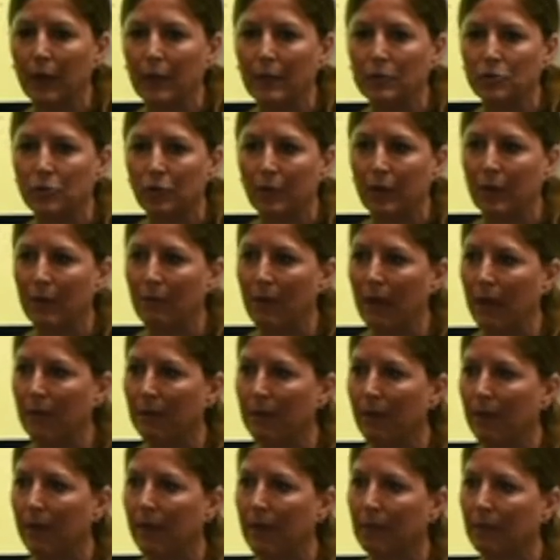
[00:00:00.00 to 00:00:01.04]
journey map.
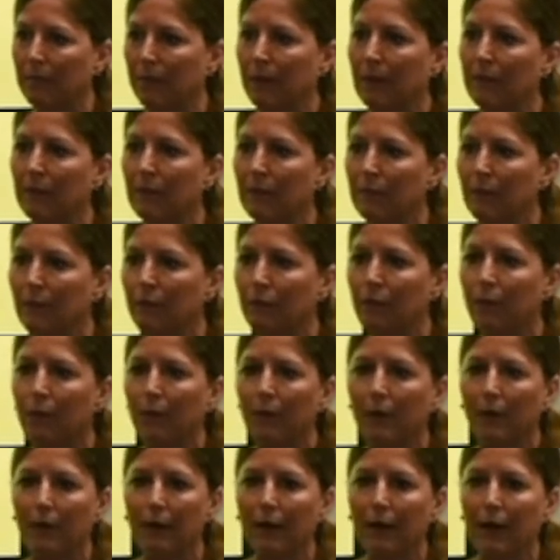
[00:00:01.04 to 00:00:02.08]
I think even
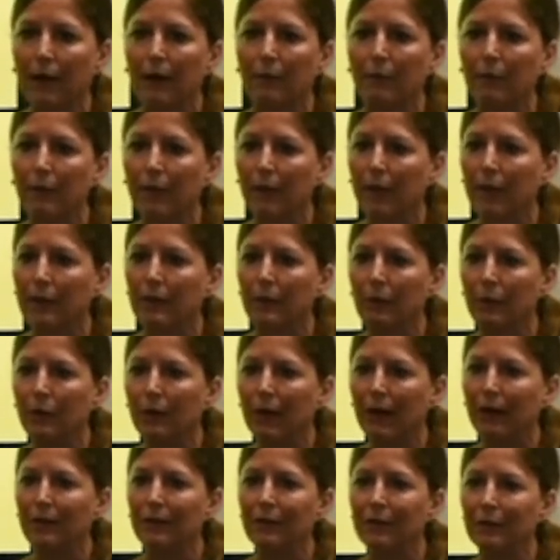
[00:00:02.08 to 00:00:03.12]
before I really knew
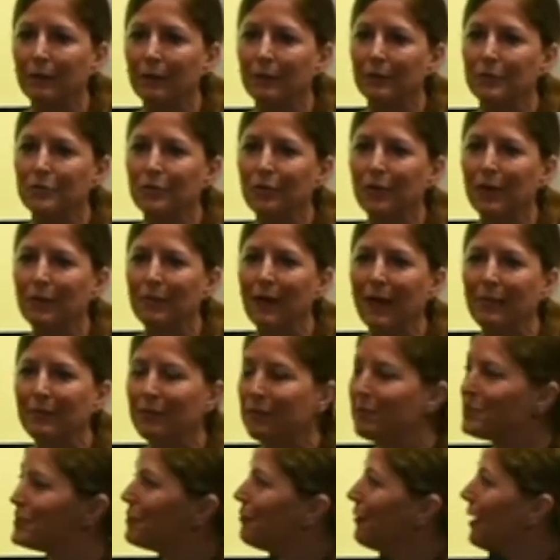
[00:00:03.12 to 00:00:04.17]
how to do a journey map, it
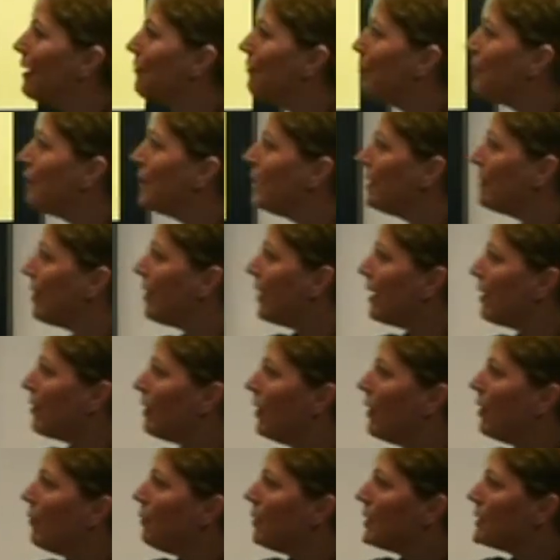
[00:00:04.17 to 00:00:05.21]
was a way for me to think,
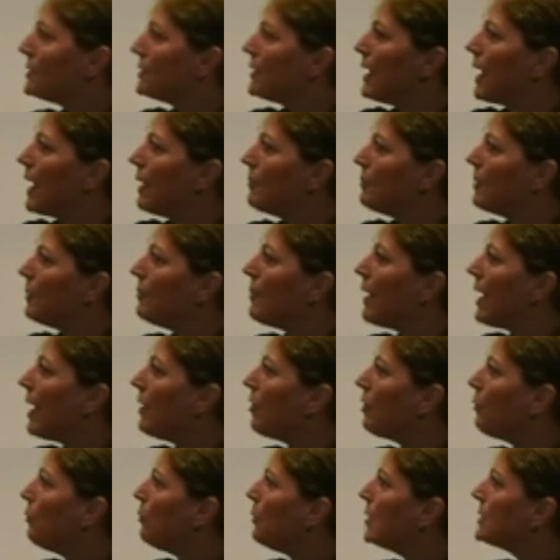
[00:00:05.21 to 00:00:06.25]
what's the happy path?
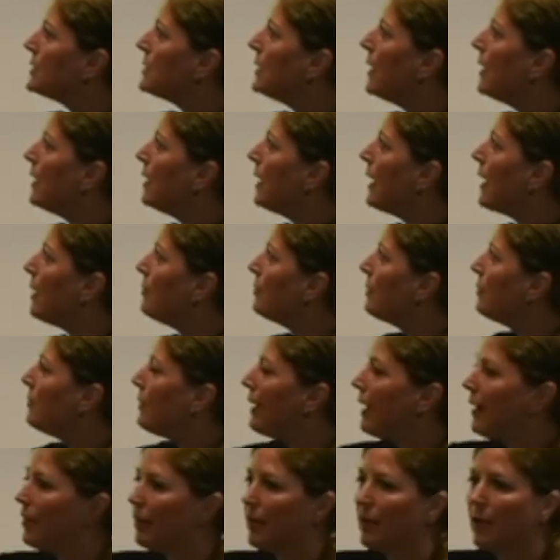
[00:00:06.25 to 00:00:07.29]
What's the unhappy
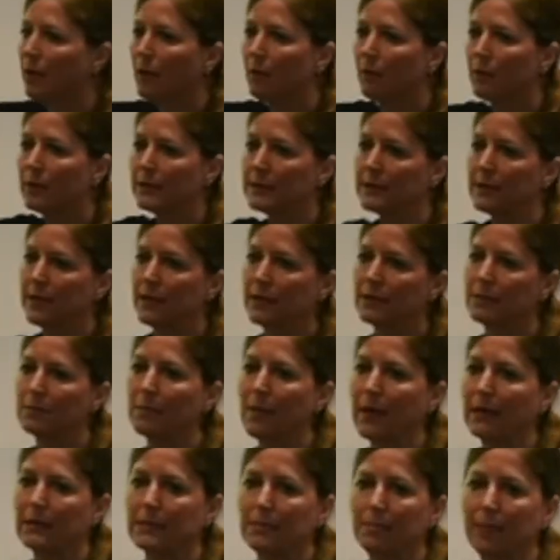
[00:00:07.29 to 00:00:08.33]
path? What's the
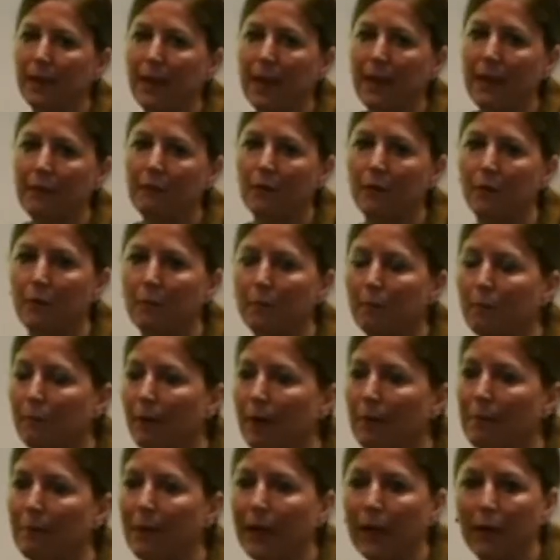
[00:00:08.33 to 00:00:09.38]
expected behavior?
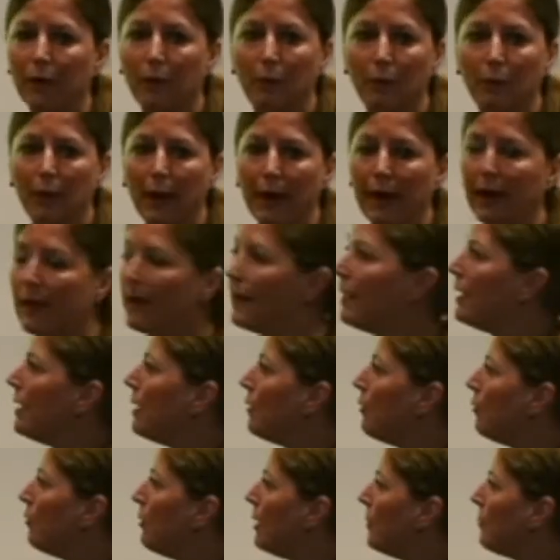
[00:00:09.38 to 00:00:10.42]
What might go right?
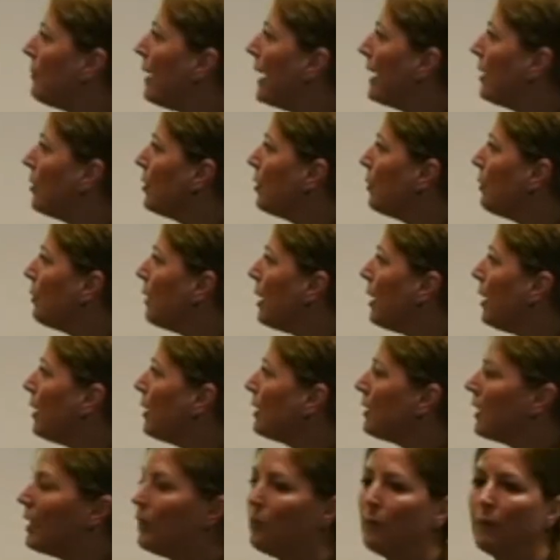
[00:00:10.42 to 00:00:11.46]
What might go wrong?
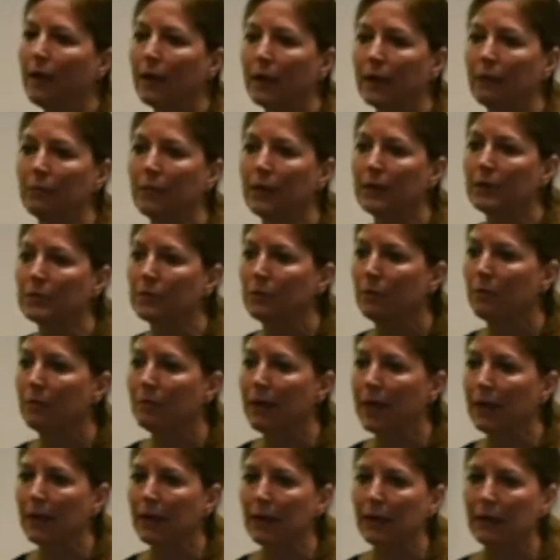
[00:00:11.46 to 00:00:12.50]
And what can we do
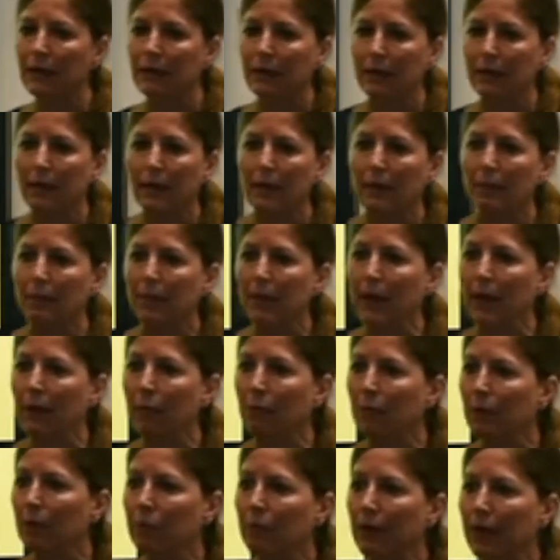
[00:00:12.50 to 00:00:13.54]
about it? But I
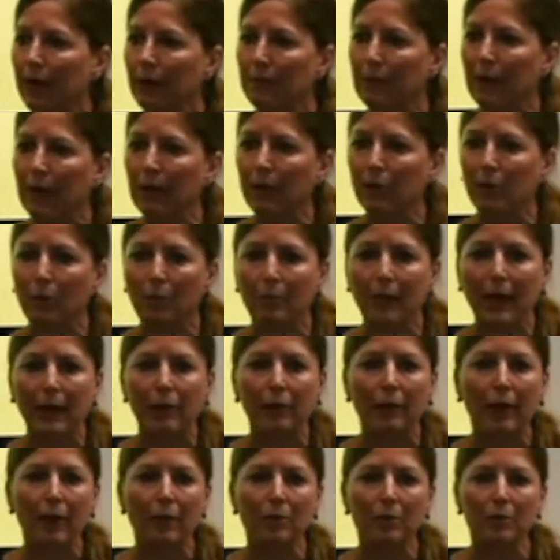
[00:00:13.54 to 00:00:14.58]
would recommend, no matter
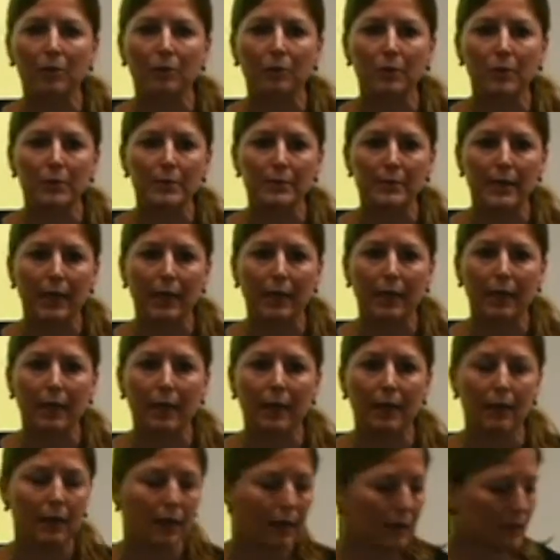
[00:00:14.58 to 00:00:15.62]
how you do it, take
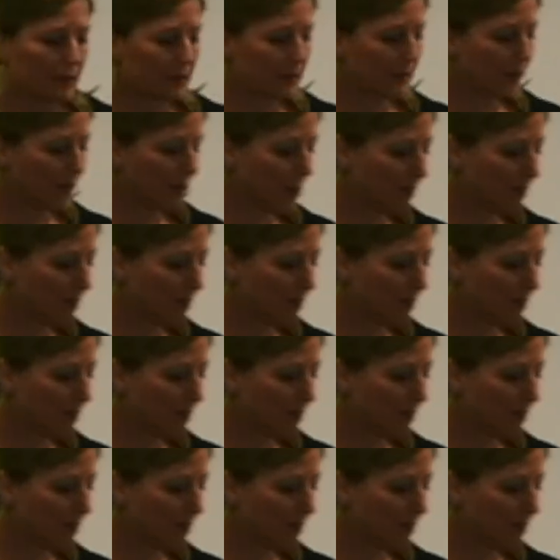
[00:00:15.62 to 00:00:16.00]
a